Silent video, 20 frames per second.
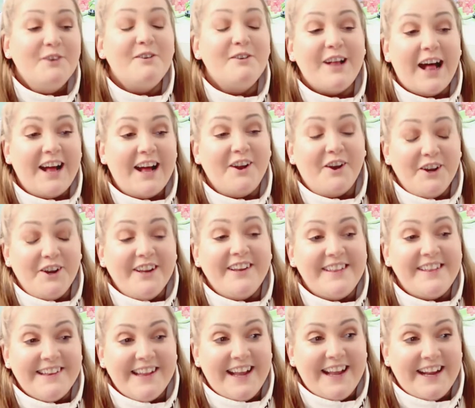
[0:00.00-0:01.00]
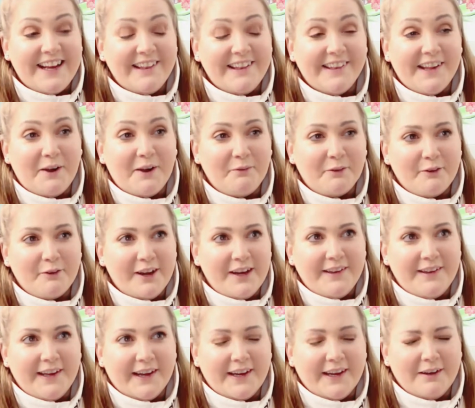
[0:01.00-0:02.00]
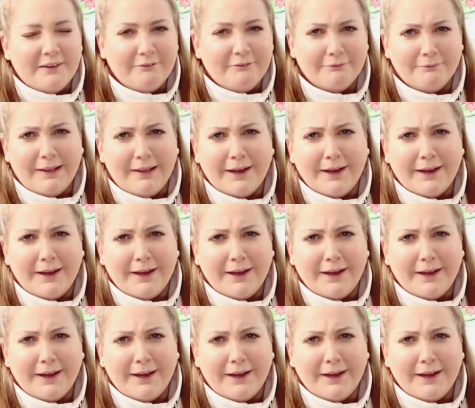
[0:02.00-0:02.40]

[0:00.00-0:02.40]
but I honestly, it sounds crazy,